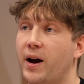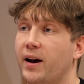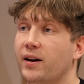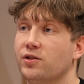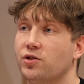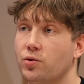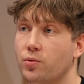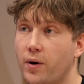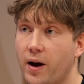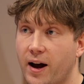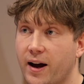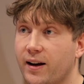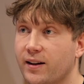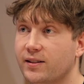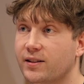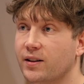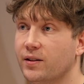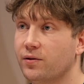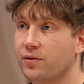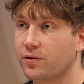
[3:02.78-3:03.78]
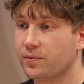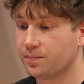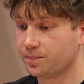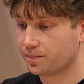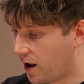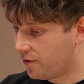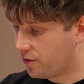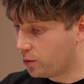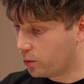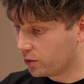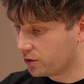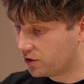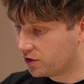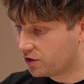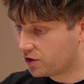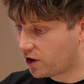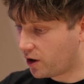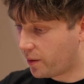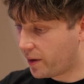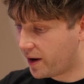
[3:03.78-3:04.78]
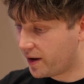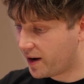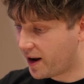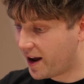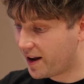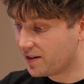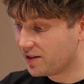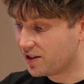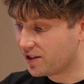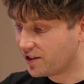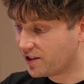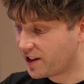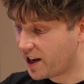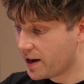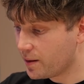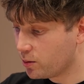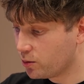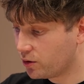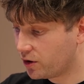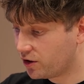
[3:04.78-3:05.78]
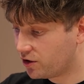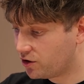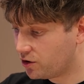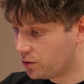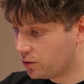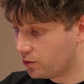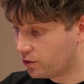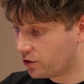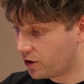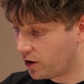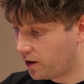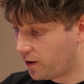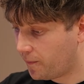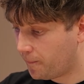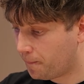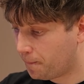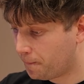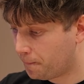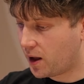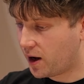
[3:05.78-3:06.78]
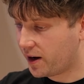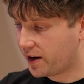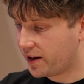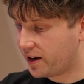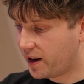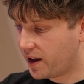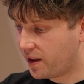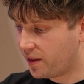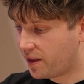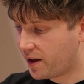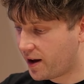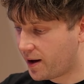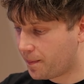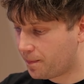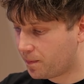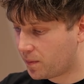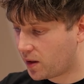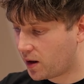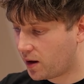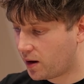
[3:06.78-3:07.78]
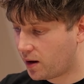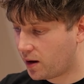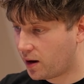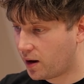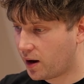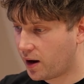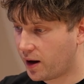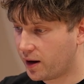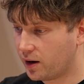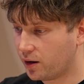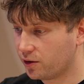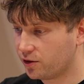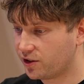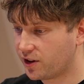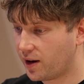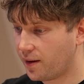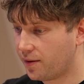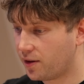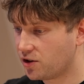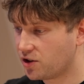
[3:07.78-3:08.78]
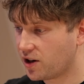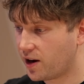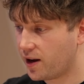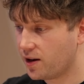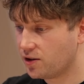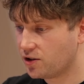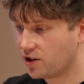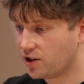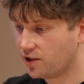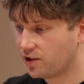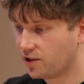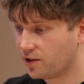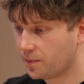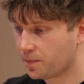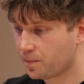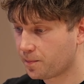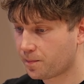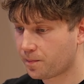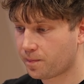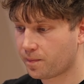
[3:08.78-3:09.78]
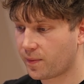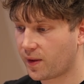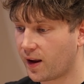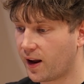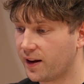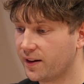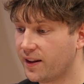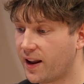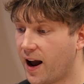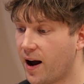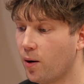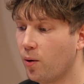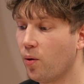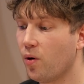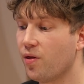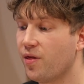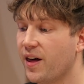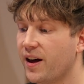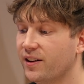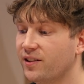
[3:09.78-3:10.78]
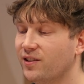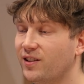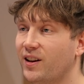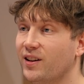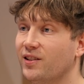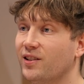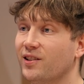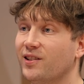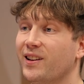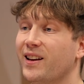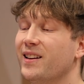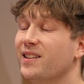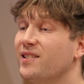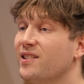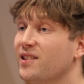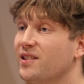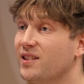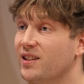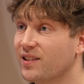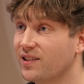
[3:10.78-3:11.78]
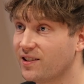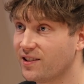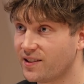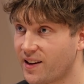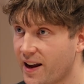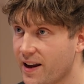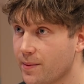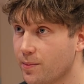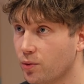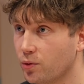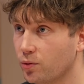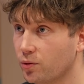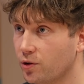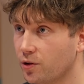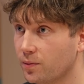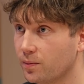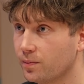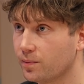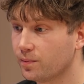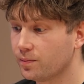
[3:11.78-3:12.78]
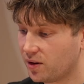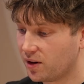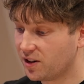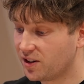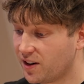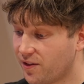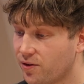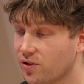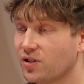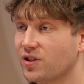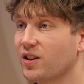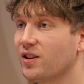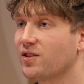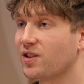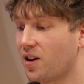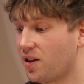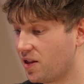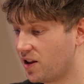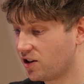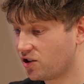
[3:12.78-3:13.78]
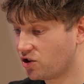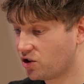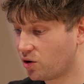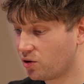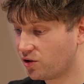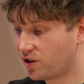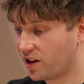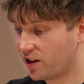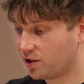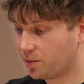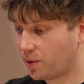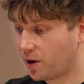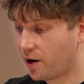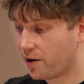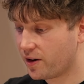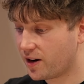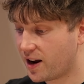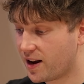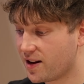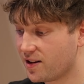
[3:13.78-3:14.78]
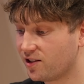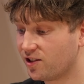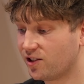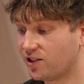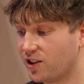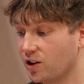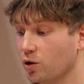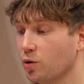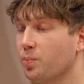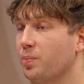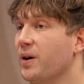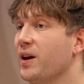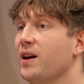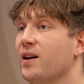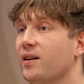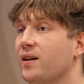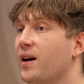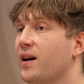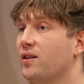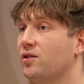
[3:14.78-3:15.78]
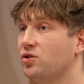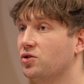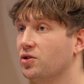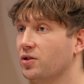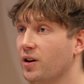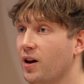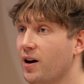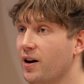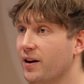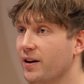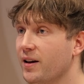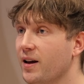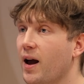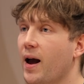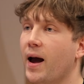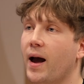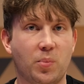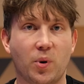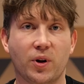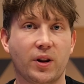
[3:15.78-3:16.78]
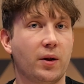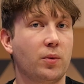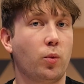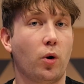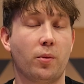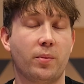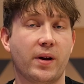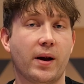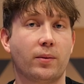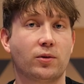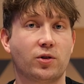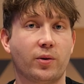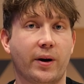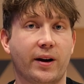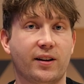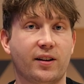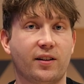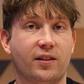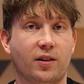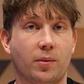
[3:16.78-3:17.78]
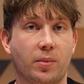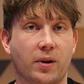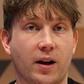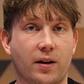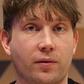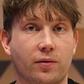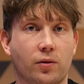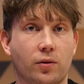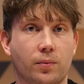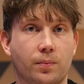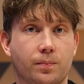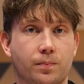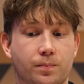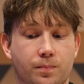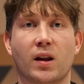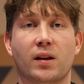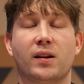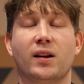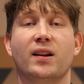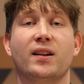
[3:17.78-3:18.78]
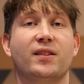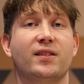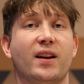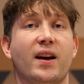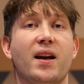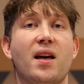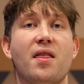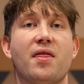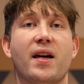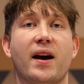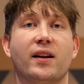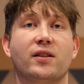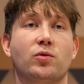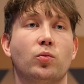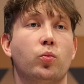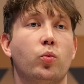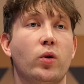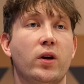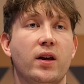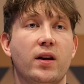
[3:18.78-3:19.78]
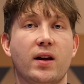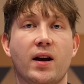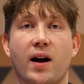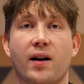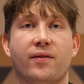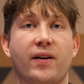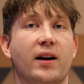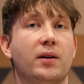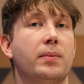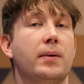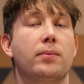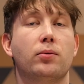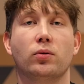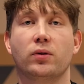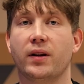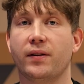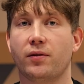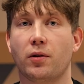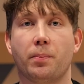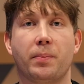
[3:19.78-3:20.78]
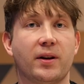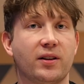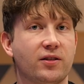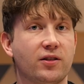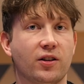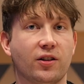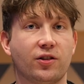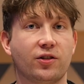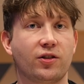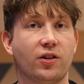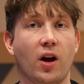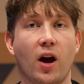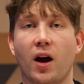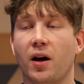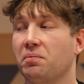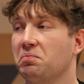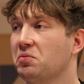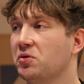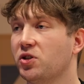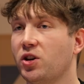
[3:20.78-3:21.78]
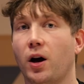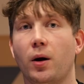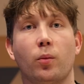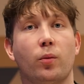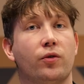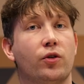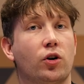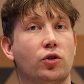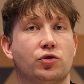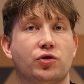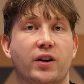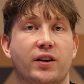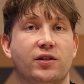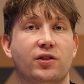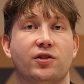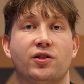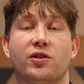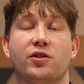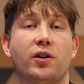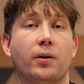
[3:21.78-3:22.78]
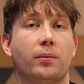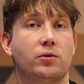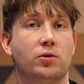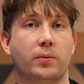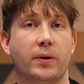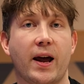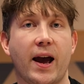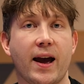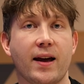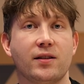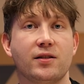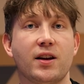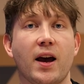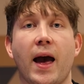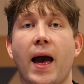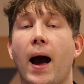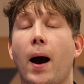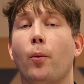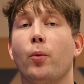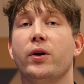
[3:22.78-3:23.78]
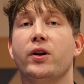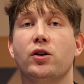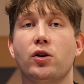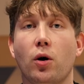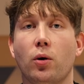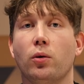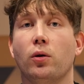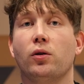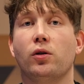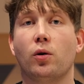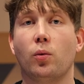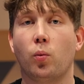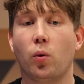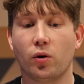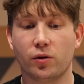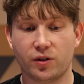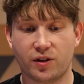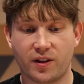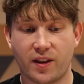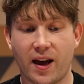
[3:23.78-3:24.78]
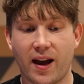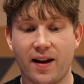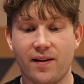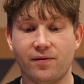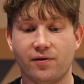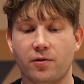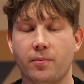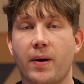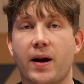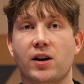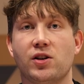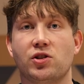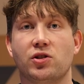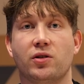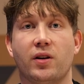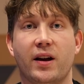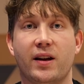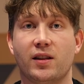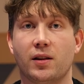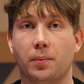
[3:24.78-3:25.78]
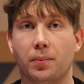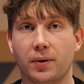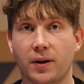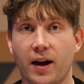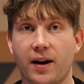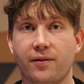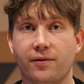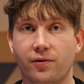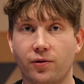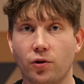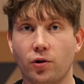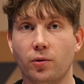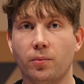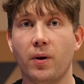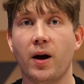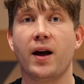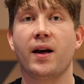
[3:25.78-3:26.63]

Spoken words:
back to active. If we wanted to go in and disable this user, I can hit that and I'll save the changes and now their status is disabled. The difference is this shows the expiry date still being in July, but they won't be able to access the platform. Now let's say that we have had people leave the business, time with contractors has come to an end, and we no longer want their information in the platform,